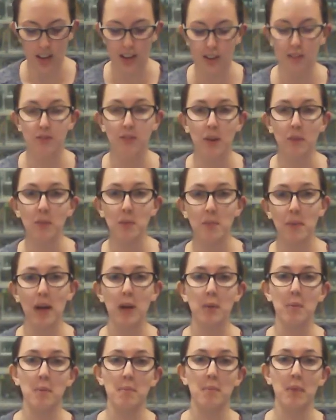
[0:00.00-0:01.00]
From the
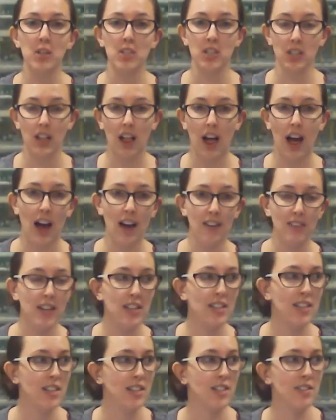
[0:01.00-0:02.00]
Belbin model, I've
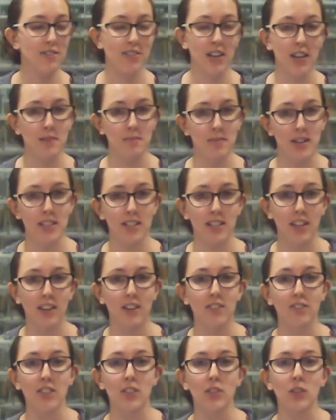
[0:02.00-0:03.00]
identified
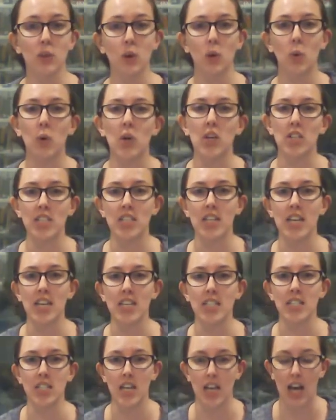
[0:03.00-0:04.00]
myself as a
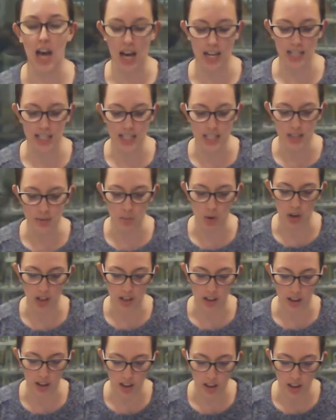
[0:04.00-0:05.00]
coordinator and team
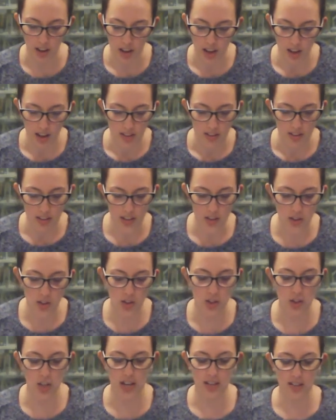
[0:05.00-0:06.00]
worker. This
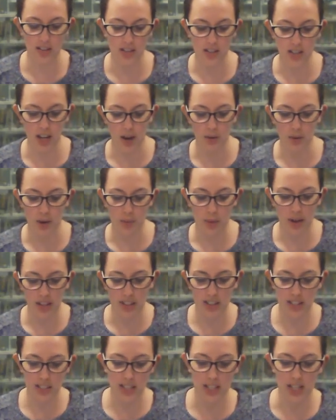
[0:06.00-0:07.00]
suggests that I work well
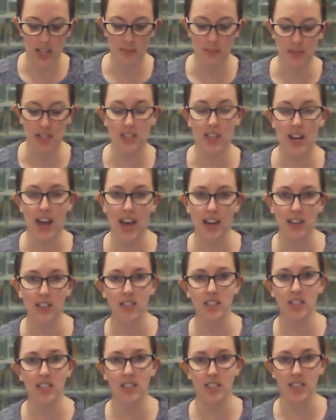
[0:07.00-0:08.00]
in a team as an
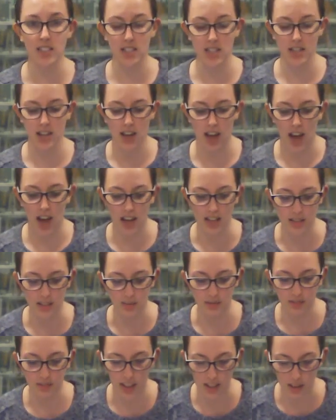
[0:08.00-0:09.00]
excellent listener and
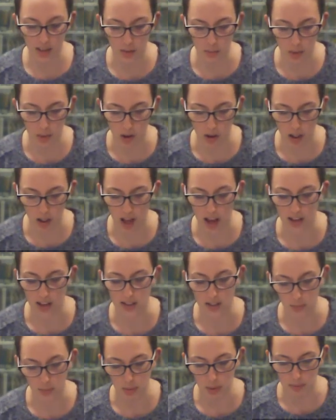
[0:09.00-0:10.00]
I'm flexible and
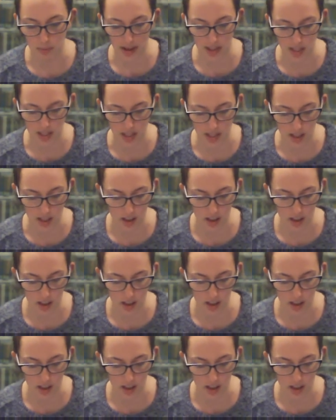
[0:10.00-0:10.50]
diplomatic.